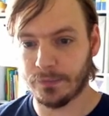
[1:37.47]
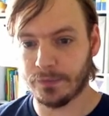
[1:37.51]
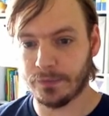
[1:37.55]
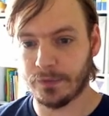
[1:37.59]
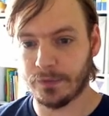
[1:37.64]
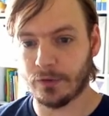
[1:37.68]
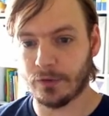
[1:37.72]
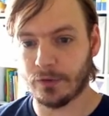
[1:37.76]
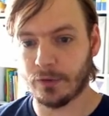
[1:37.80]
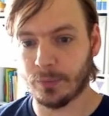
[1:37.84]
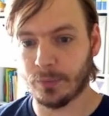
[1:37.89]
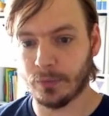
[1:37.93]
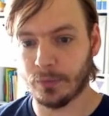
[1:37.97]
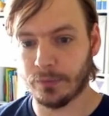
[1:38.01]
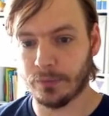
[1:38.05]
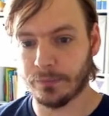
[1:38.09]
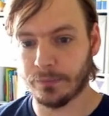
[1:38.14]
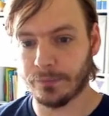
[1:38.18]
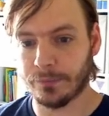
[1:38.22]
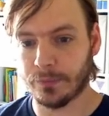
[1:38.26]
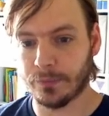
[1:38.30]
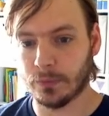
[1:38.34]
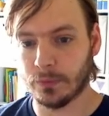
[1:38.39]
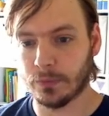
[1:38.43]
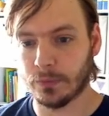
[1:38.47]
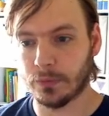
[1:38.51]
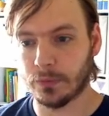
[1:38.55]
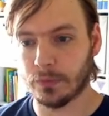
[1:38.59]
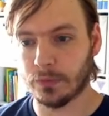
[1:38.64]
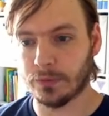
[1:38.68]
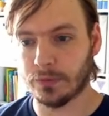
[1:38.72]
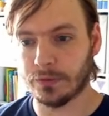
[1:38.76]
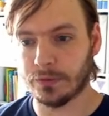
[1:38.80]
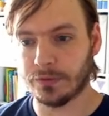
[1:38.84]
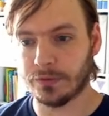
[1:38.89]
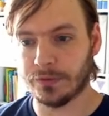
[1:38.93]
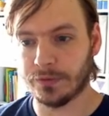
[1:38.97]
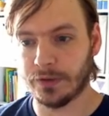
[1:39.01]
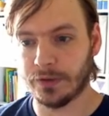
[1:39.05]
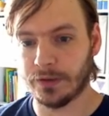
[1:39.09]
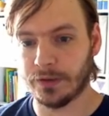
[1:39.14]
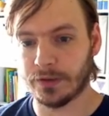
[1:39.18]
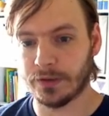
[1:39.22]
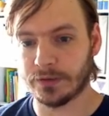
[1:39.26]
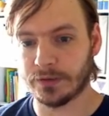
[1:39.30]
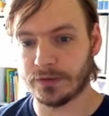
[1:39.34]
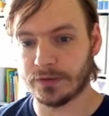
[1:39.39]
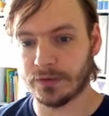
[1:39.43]

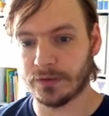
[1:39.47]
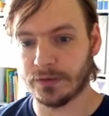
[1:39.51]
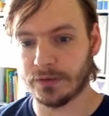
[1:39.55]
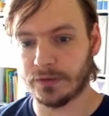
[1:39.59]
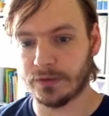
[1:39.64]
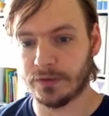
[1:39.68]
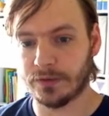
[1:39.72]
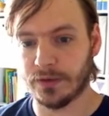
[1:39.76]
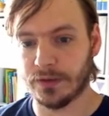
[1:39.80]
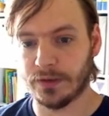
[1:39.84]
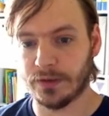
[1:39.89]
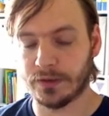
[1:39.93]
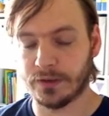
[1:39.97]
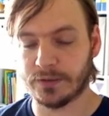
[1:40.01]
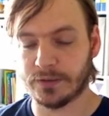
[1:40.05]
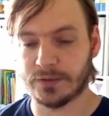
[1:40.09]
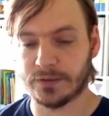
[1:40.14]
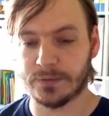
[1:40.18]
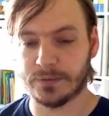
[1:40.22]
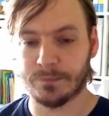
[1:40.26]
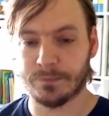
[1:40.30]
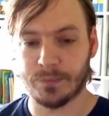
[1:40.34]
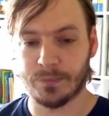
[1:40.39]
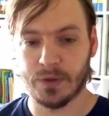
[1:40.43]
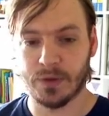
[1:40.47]
0.466.